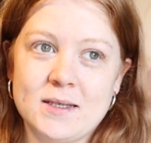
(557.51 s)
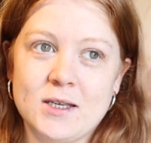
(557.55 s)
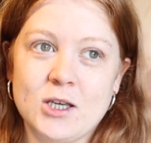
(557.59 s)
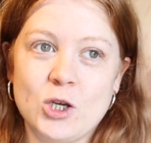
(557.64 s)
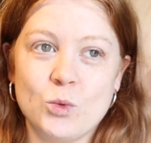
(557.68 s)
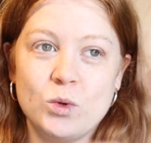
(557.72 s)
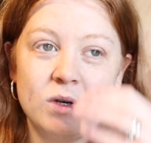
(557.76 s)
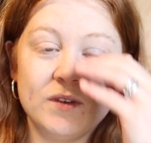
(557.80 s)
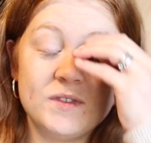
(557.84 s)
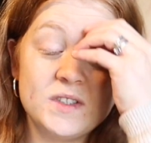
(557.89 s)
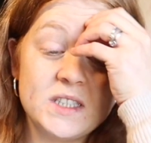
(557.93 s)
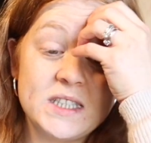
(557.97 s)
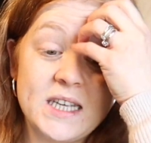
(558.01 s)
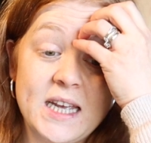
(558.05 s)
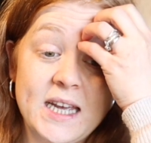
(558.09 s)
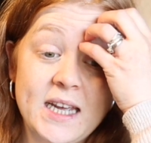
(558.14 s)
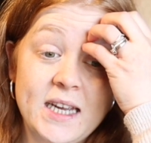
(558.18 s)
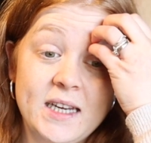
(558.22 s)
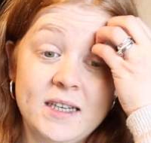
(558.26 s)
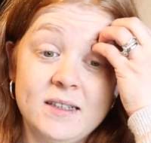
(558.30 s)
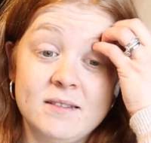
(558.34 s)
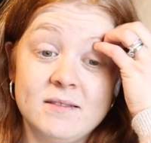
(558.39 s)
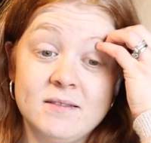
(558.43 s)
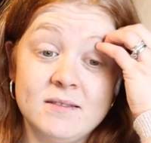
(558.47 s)
You will have
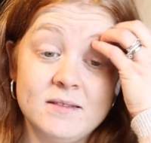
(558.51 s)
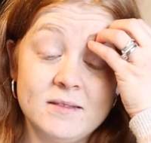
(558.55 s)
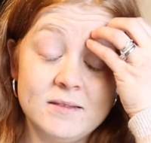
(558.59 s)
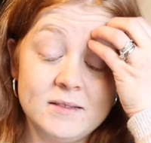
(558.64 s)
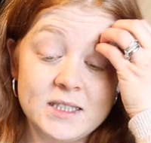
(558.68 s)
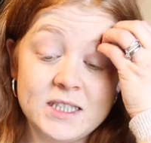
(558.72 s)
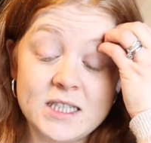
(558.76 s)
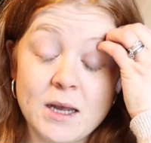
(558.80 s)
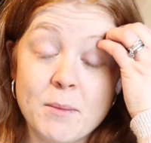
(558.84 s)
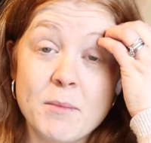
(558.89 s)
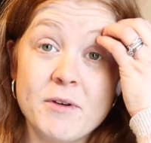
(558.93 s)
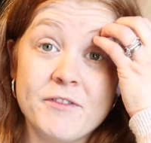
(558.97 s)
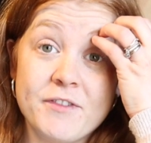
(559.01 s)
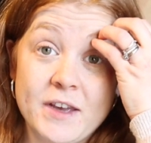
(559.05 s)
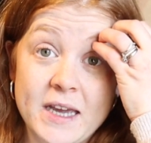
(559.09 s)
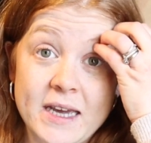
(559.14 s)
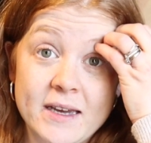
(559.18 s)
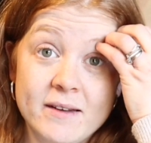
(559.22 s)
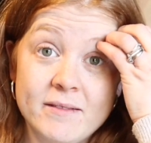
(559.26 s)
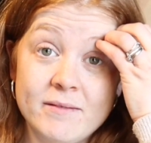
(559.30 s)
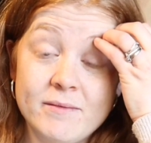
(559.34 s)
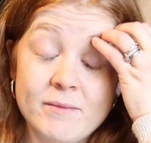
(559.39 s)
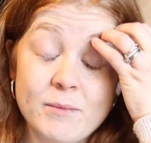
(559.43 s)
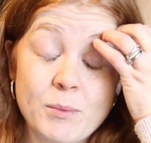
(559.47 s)
seen some of
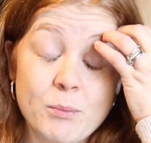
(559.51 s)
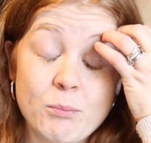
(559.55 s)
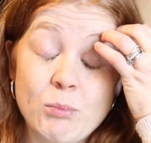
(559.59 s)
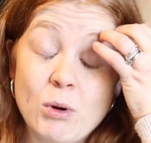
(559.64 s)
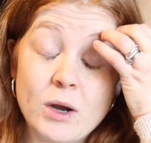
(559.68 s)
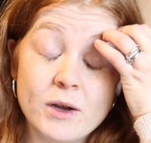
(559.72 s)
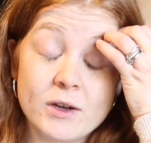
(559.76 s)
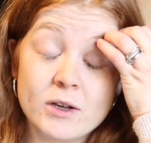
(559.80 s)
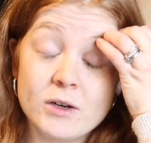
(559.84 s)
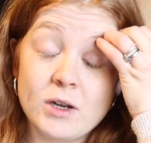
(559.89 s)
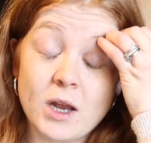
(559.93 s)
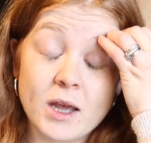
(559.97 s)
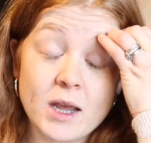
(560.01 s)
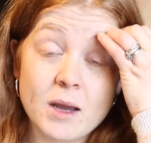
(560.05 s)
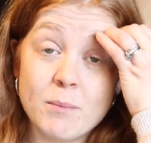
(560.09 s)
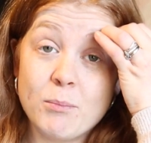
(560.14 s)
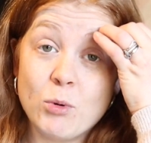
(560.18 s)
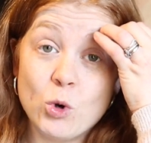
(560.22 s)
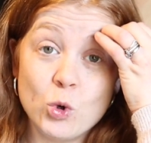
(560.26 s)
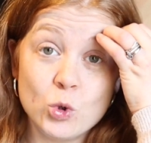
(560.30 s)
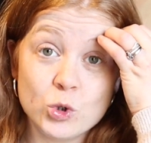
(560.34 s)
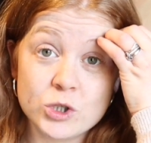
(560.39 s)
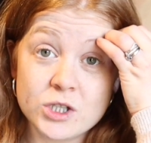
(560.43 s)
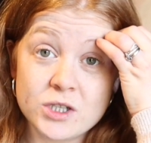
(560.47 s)
it, put like a
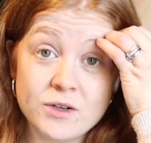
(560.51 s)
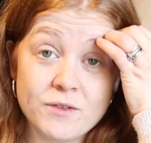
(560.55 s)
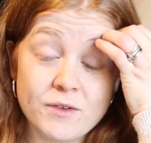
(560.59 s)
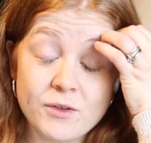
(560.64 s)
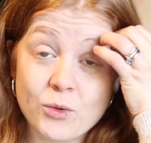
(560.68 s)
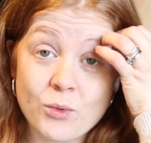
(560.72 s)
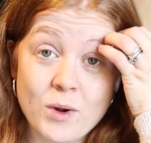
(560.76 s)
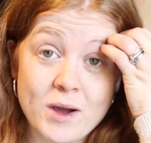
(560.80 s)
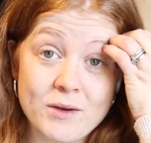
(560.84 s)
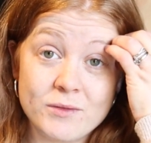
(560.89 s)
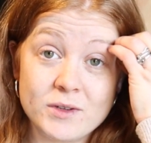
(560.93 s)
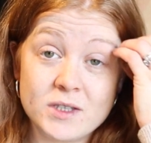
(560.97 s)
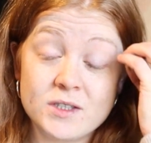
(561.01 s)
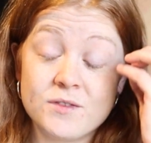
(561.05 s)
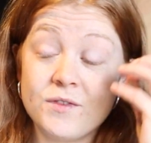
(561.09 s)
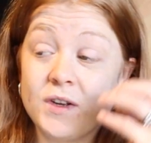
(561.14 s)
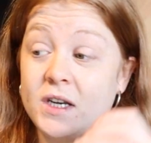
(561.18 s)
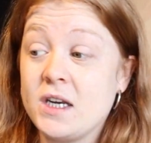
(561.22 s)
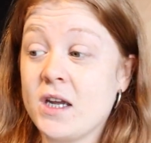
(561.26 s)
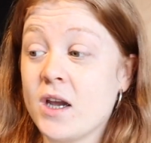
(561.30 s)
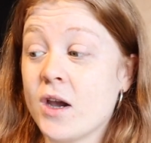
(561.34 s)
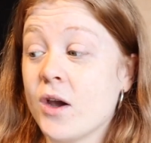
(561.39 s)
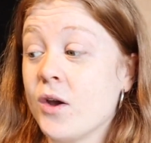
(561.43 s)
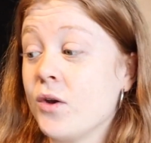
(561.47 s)
portion of it throughout this
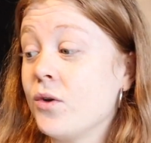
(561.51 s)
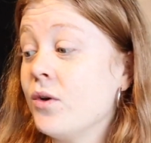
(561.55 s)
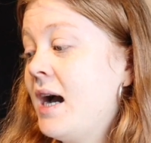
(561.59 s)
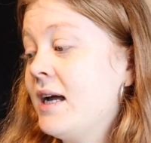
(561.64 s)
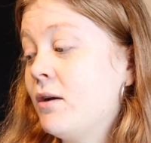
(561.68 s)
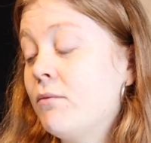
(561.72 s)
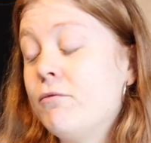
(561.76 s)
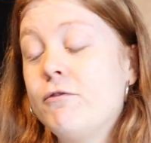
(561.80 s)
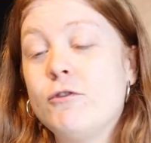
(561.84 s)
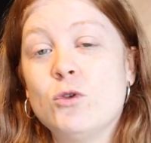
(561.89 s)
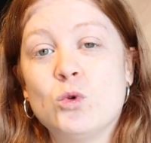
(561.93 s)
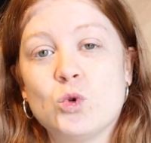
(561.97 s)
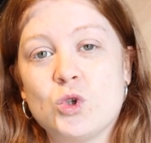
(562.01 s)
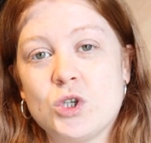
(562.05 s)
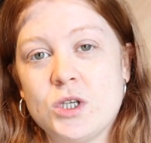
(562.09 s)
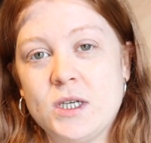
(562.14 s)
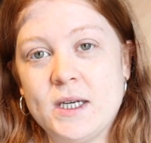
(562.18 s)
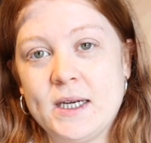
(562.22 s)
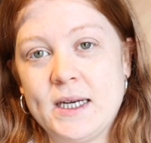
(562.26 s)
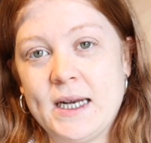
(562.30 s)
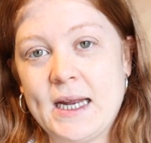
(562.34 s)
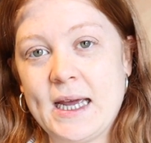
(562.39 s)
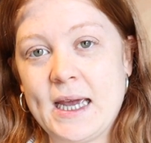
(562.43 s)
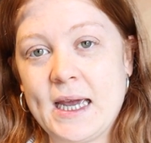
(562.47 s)
video, and
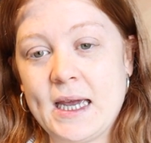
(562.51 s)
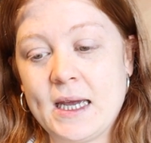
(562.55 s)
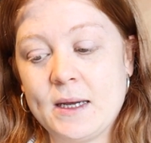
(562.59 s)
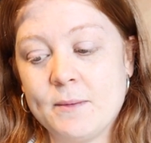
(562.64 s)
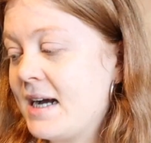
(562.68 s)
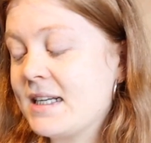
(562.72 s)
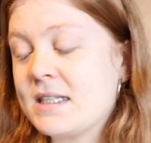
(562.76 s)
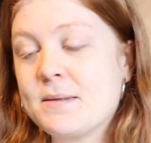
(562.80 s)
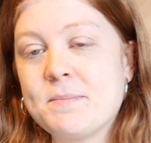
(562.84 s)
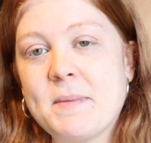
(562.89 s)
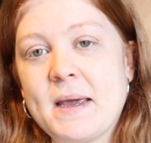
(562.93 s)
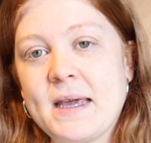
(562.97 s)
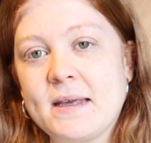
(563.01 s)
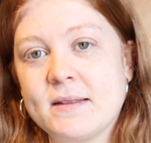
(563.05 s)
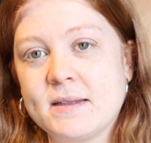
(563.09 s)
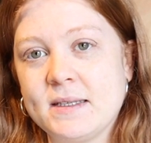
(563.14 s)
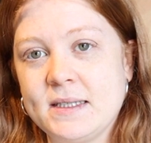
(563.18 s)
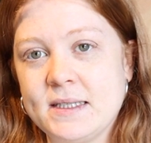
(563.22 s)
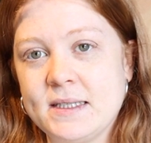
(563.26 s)
unfortunately I had to make the